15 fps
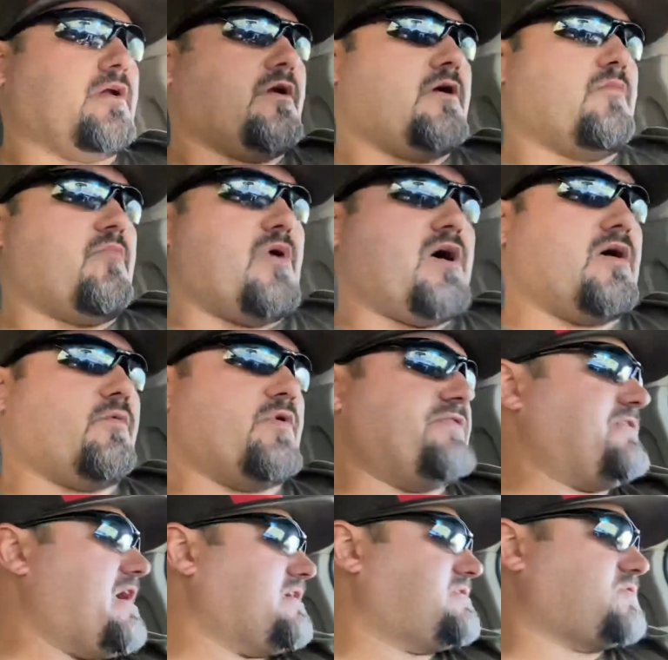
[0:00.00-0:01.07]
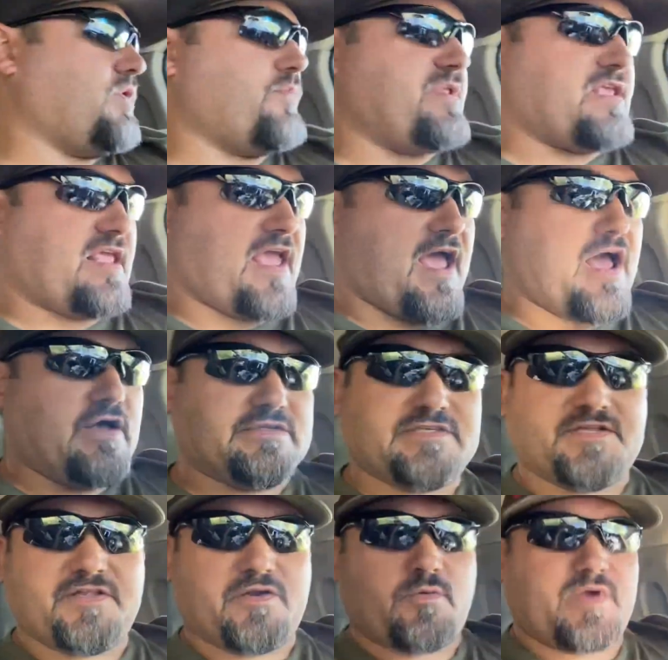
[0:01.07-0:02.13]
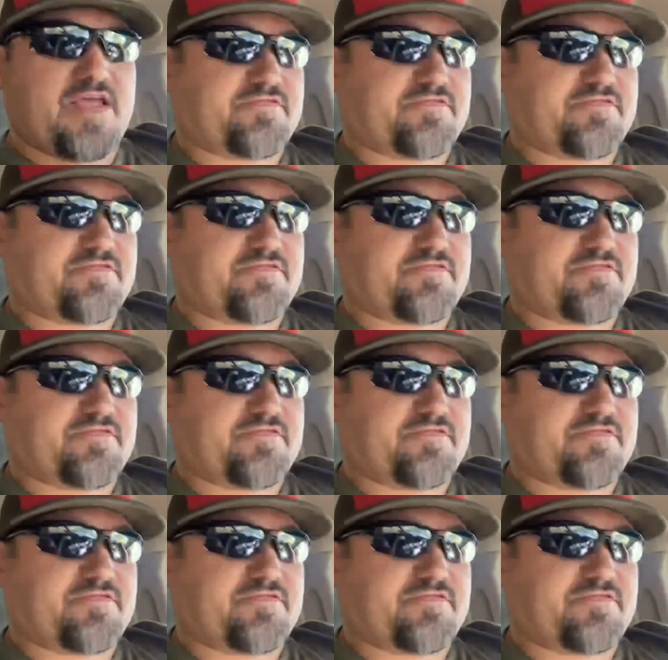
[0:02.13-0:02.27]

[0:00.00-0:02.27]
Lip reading: But we've got so many cows in there, we have to